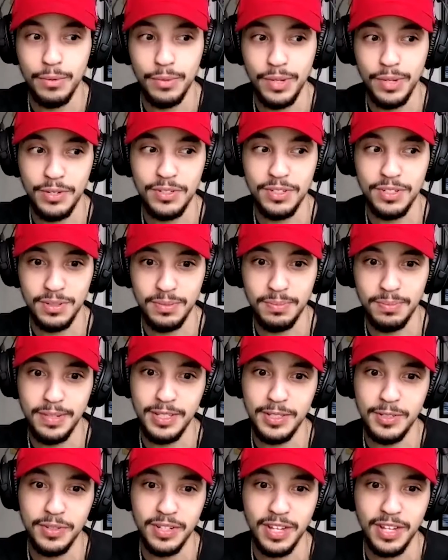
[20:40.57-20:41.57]
we used to be
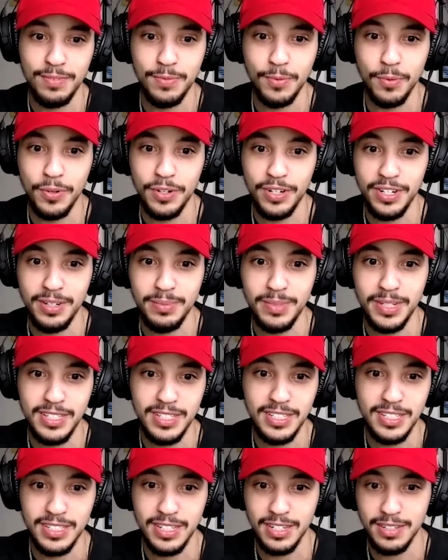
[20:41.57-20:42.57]
doing like 40
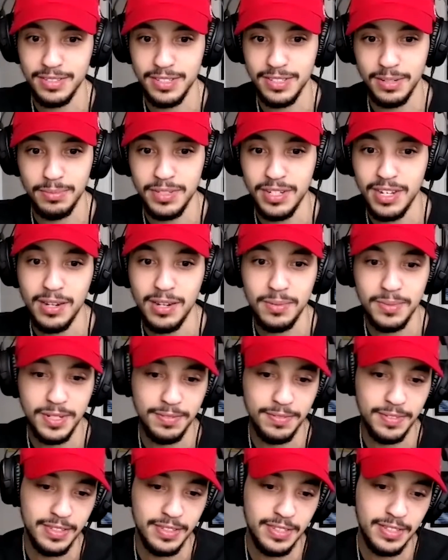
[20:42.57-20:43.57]
minutes, like sometimes
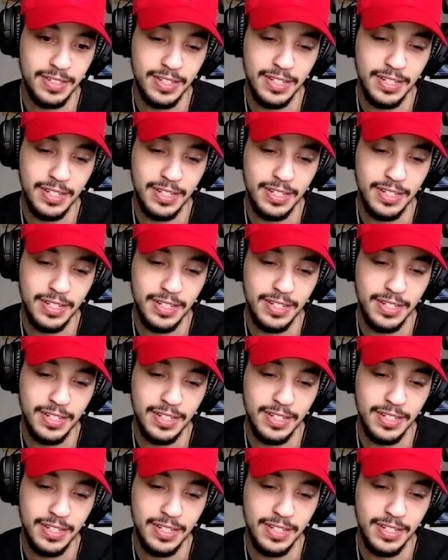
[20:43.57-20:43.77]
if it.